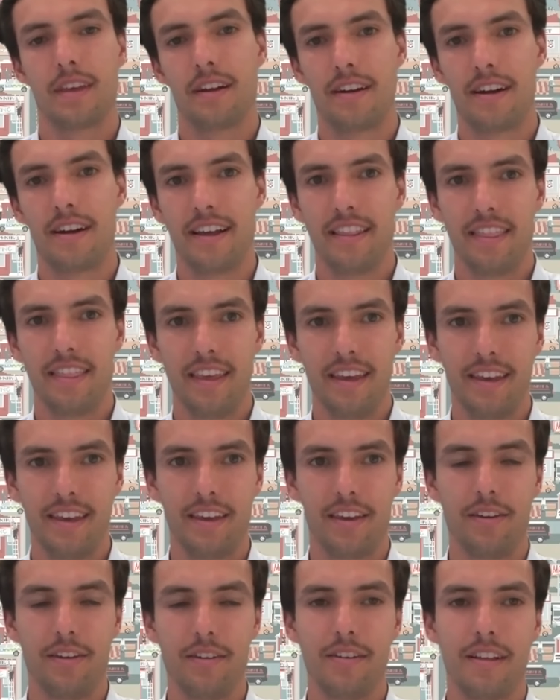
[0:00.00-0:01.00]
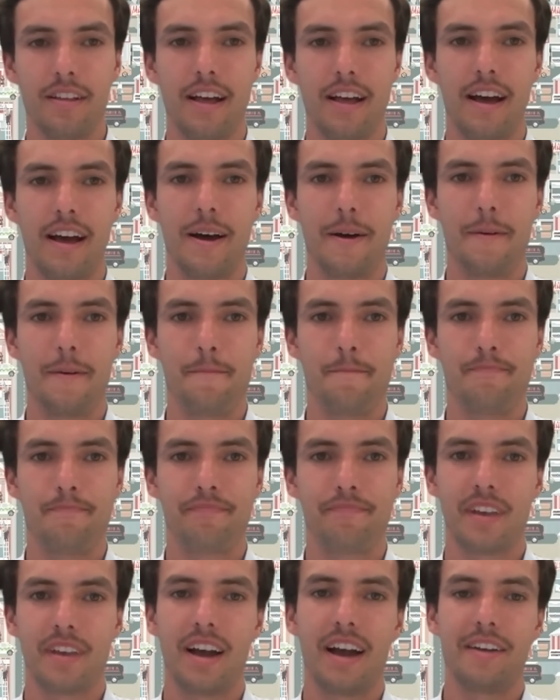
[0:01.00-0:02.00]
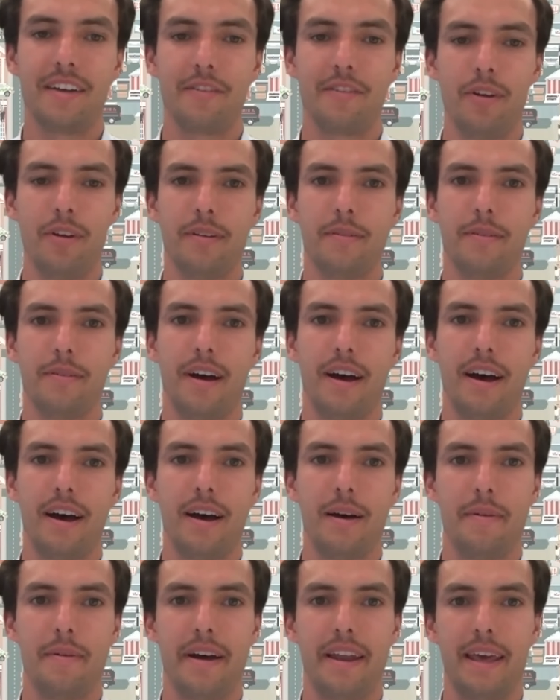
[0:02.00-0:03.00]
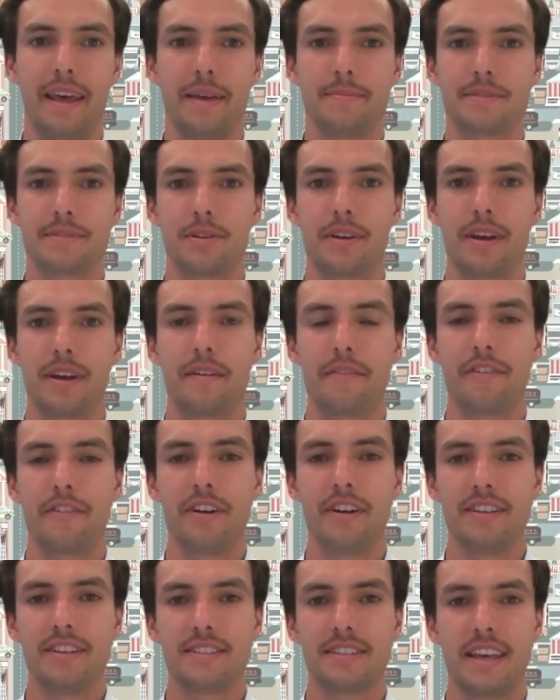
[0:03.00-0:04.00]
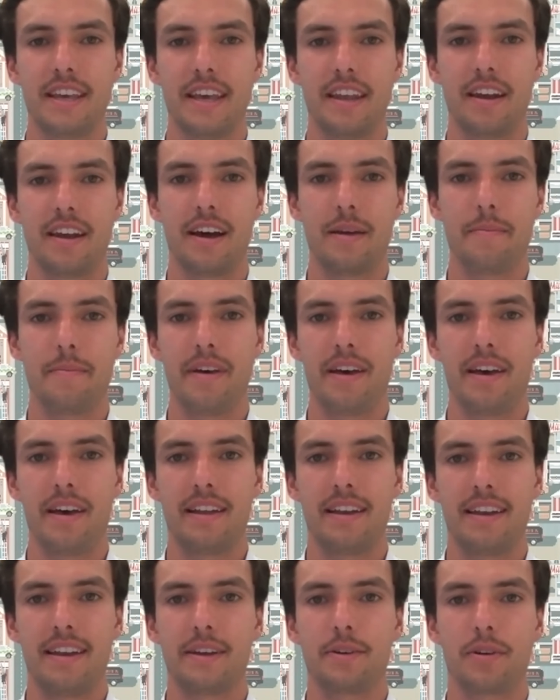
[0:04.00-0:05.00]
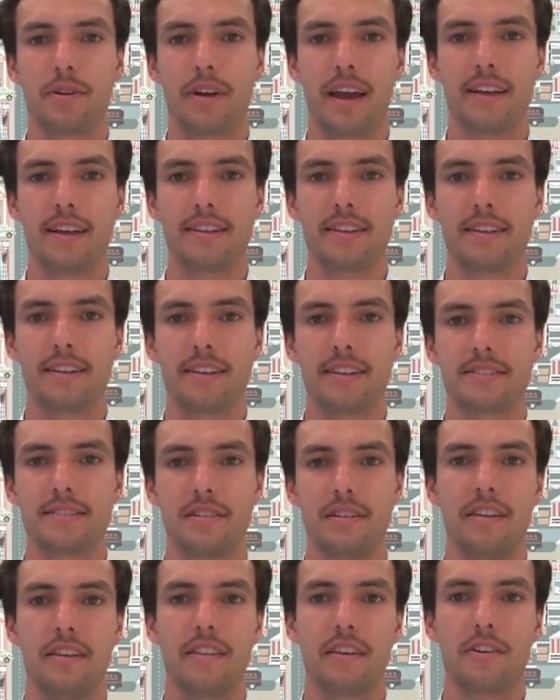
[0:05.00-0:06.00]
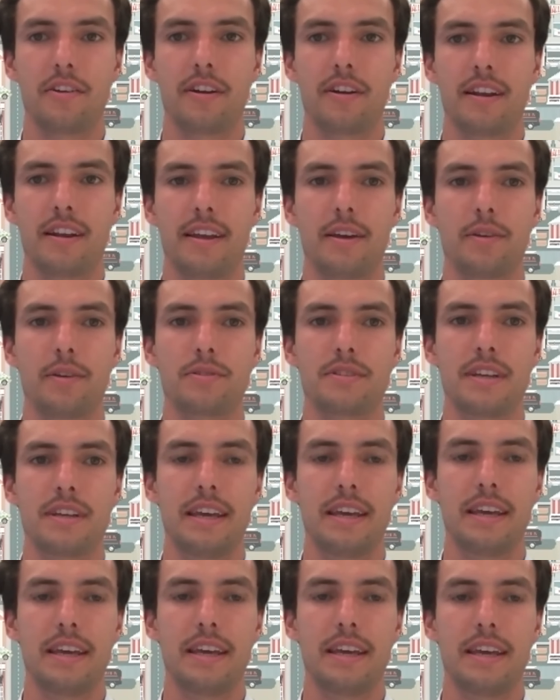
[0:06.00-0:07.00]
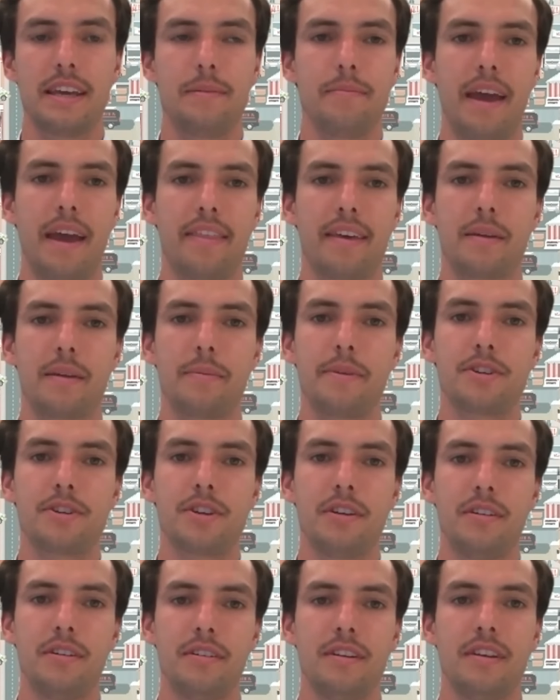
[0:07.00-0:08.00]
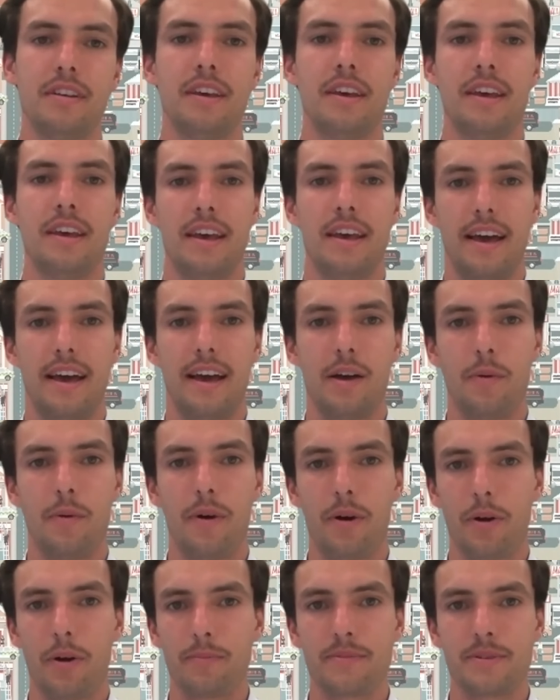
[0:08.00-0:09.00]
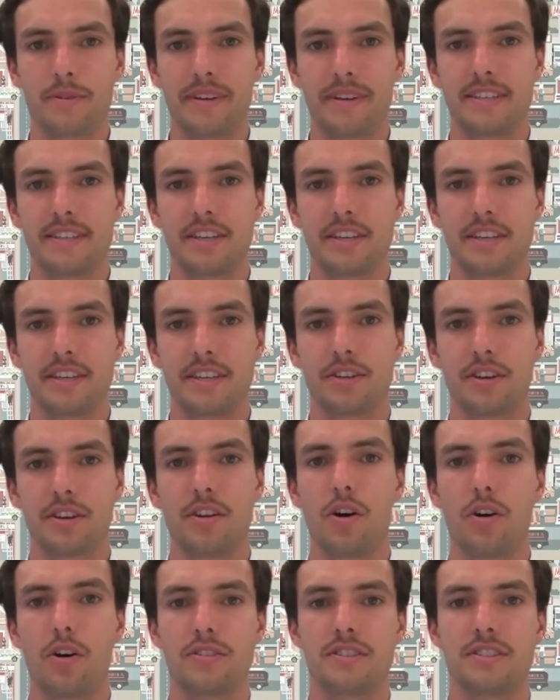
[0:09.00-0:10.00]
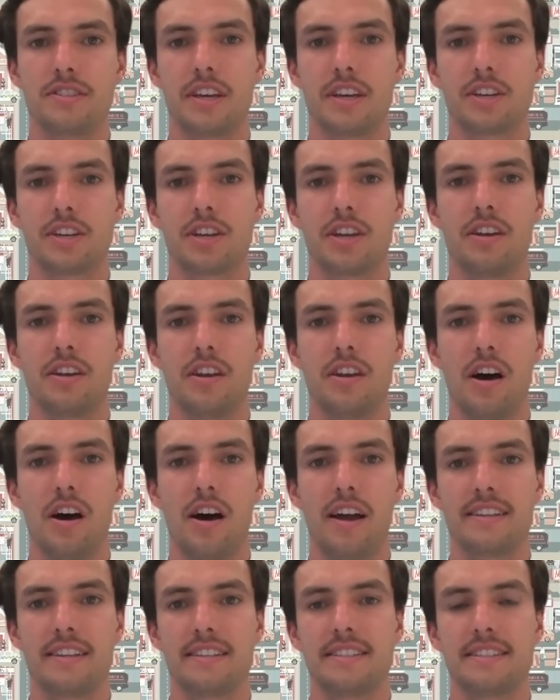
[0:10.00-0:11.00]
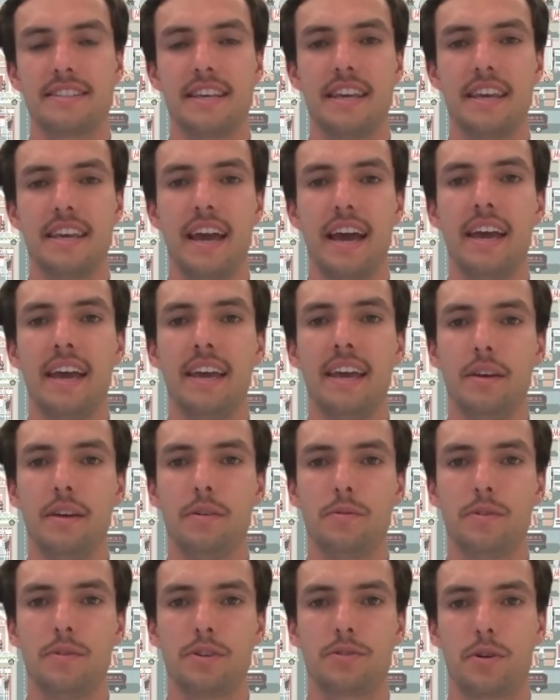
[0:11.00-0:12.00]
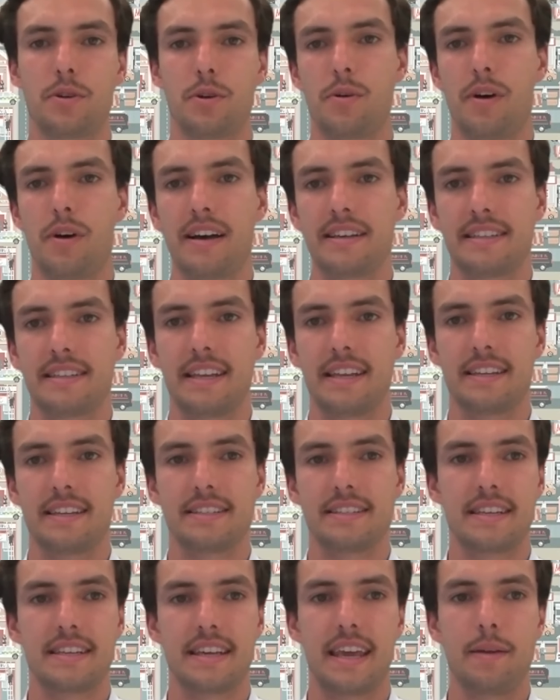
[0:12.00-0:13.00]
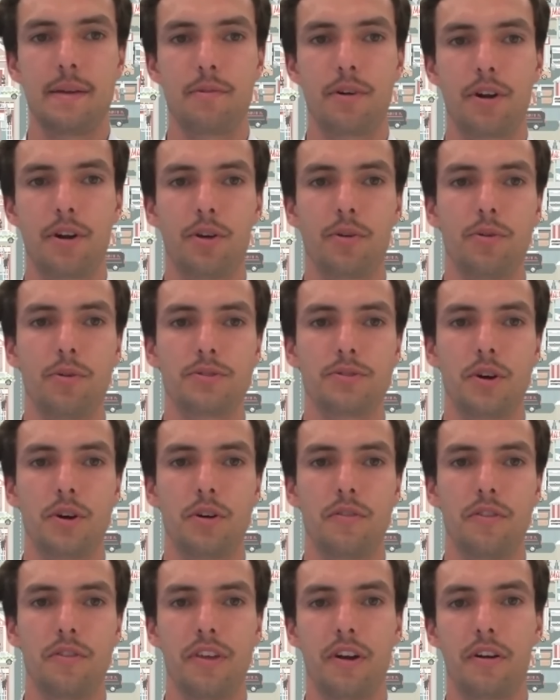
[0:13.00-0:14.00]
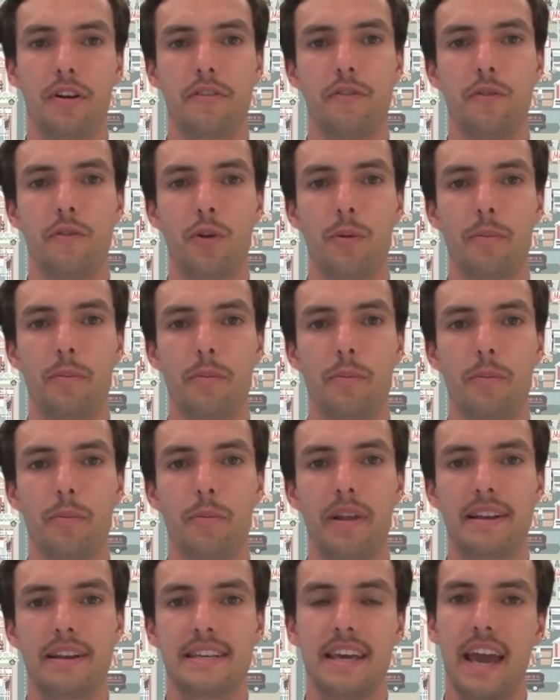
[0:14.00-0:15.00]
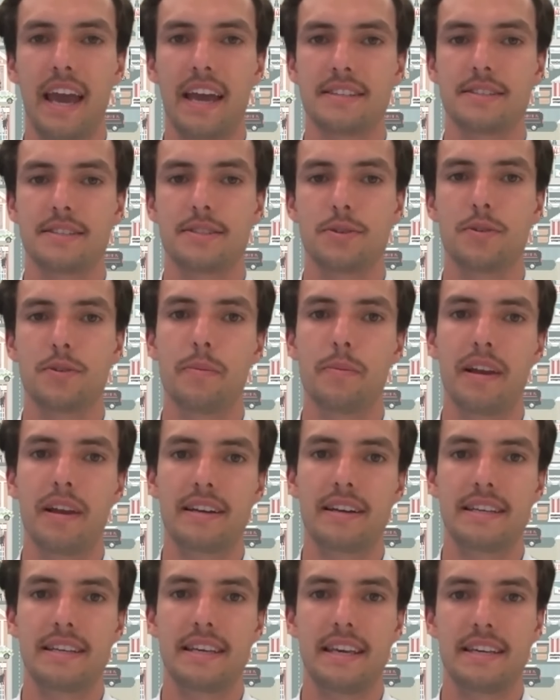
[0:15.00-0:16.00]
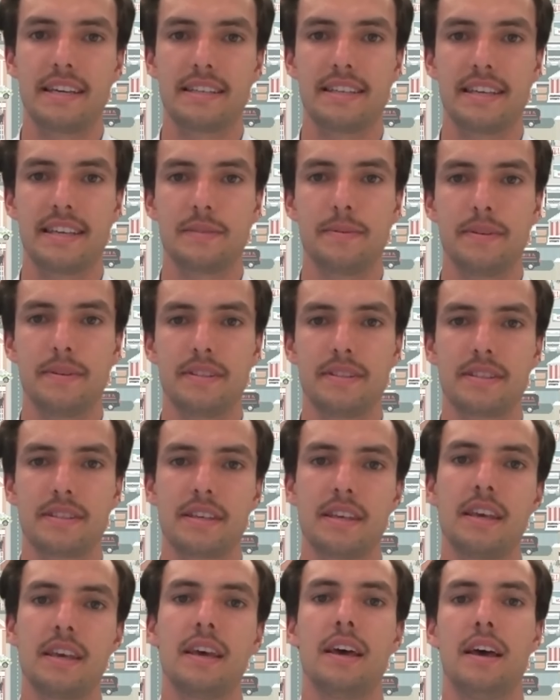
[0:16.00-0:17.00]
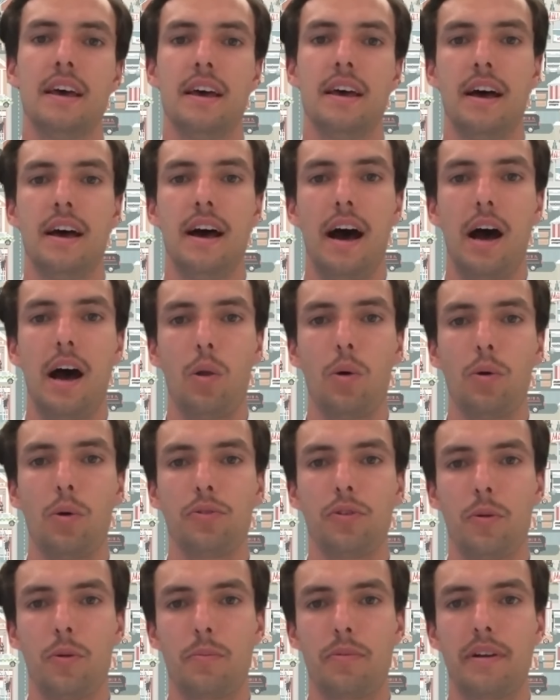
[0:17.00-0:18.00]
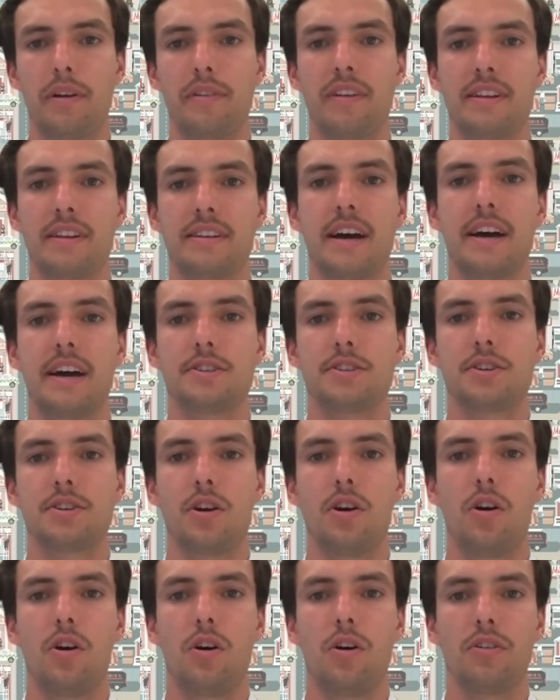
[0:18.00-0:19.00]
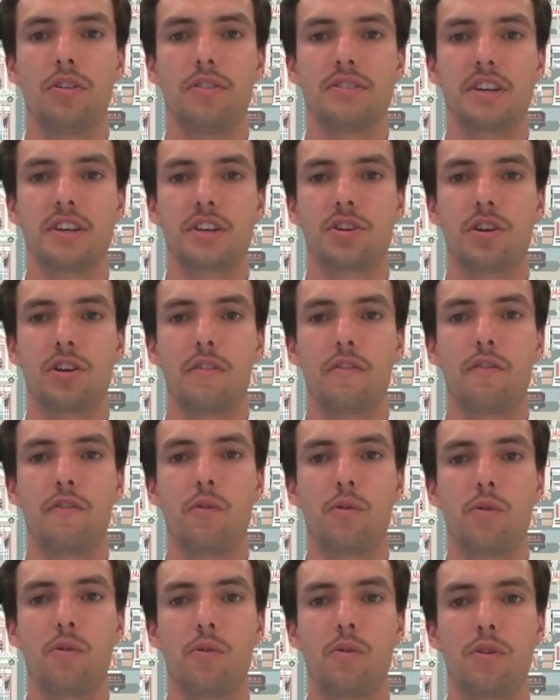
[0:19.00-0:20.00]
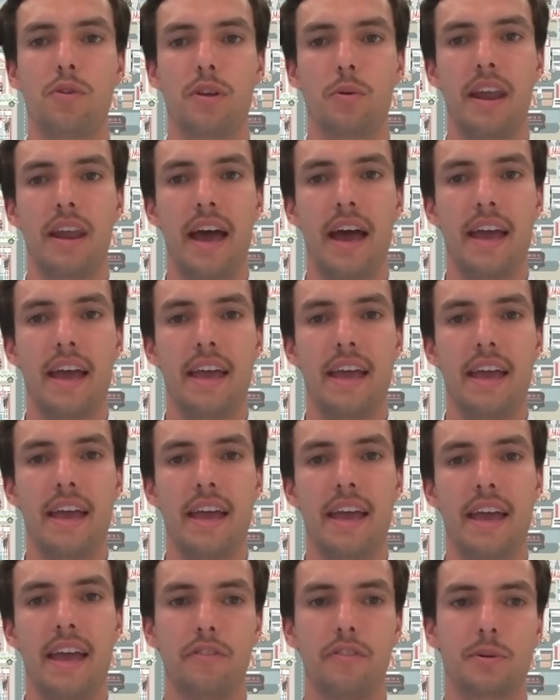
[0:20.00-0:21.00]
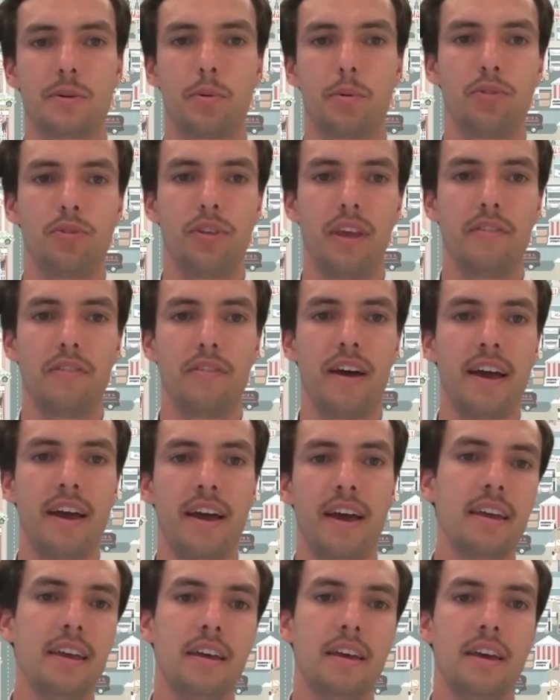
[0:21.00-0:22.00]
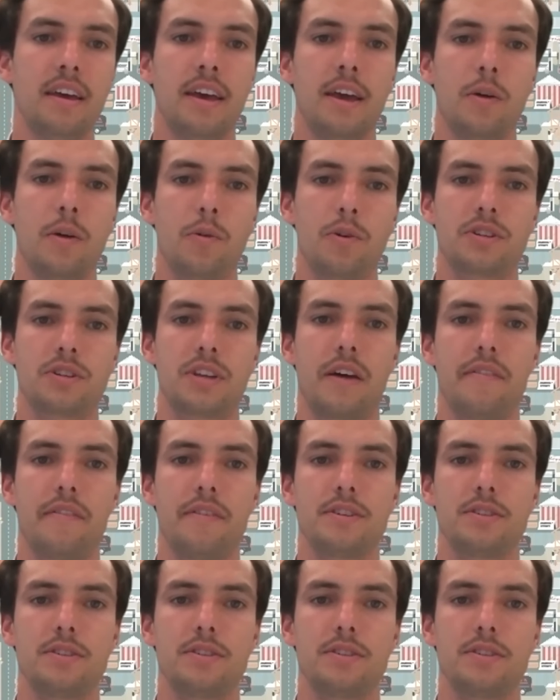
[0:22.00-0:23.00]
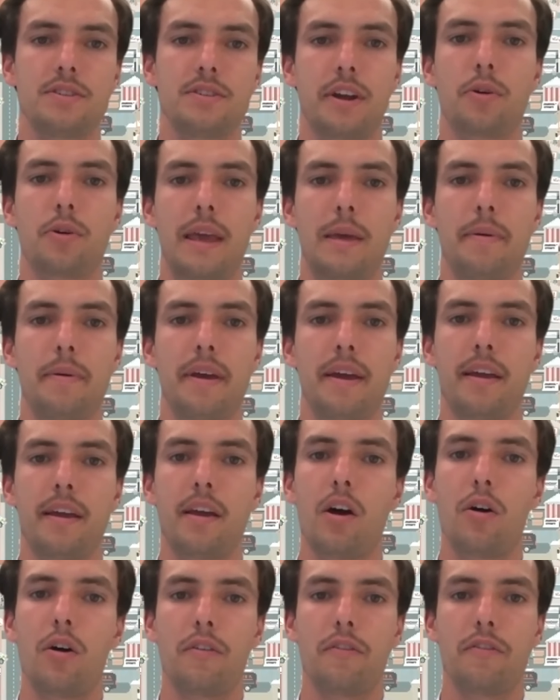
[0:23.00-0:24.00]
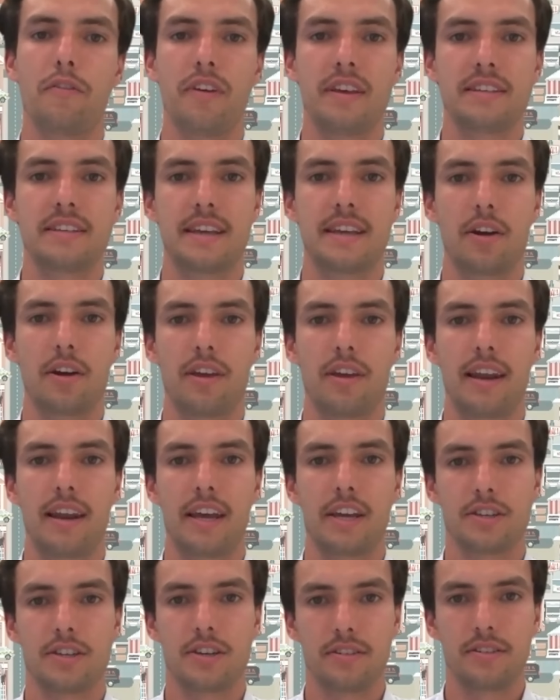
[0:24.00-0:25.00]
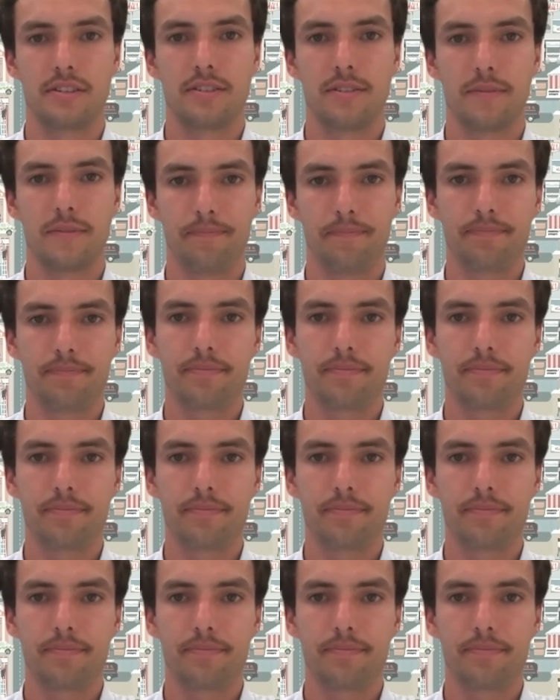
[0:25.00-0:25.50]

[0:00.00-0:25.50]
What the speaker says: Right, thank you. Hi, everyone. My name is Luke Humphreys, and I'm a legal counsel in the credit legal team at the Commission. Welcome to my session on Section 9CA, which requires lenders to keep records of their affordability and suitability assessments. I'll also briefly touch on Section 41A of the CCCFA, which covers record keeping on fees calculations.